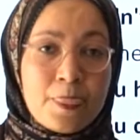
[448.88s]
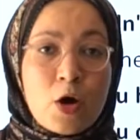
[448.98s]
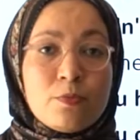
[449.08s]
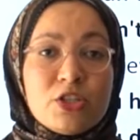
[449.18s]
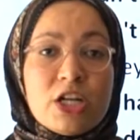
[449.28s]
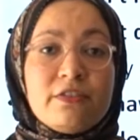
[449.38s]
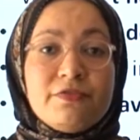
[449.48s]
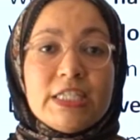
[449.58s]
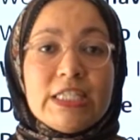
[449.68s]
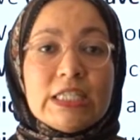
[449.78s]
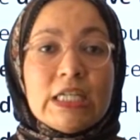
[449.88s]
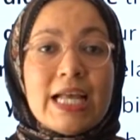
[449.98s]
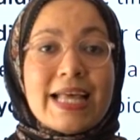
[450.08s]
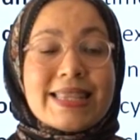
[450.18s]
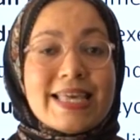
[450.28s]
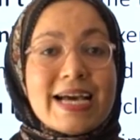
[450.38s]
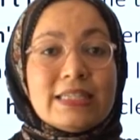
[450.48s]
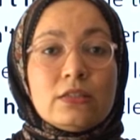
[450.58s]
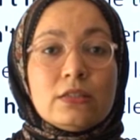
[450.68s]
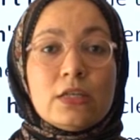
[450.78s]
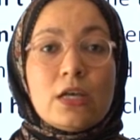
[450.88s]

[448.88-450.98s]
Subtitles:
observe here that